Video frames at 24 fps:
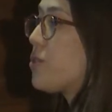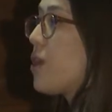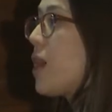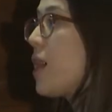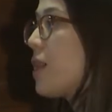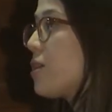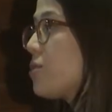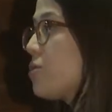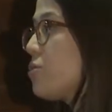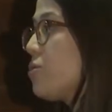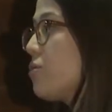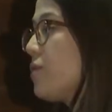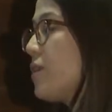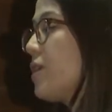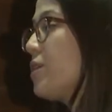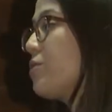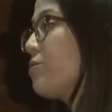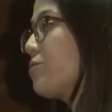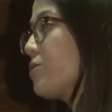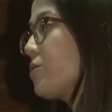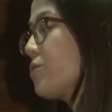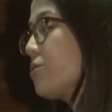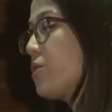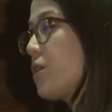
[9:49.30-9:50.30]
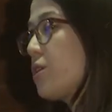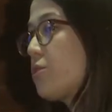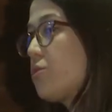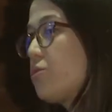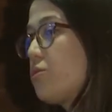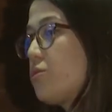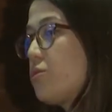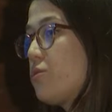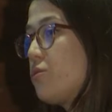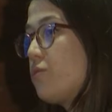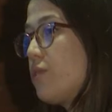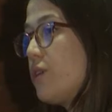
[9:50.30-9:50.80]
I2V
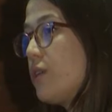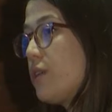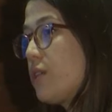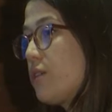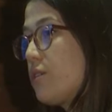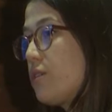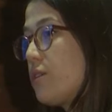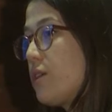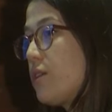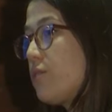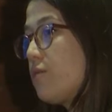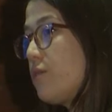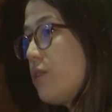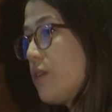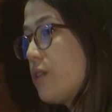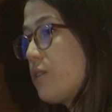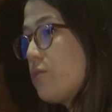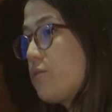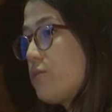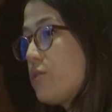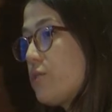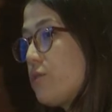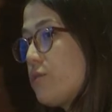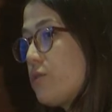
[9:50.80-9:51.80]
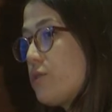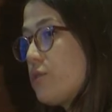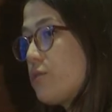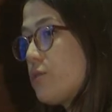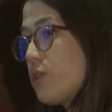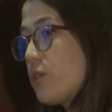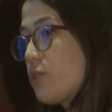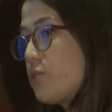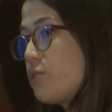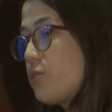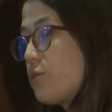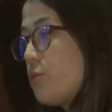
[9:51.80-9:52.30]
infrastructure to vehicle and vehicle to
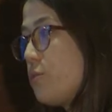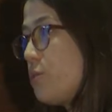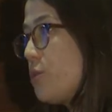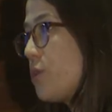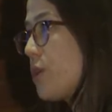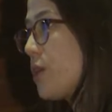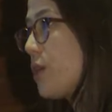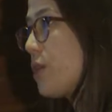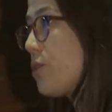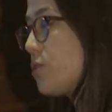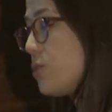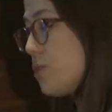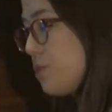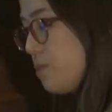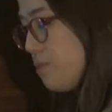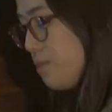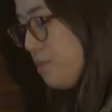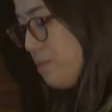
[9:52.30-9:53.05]
infrastructure communication.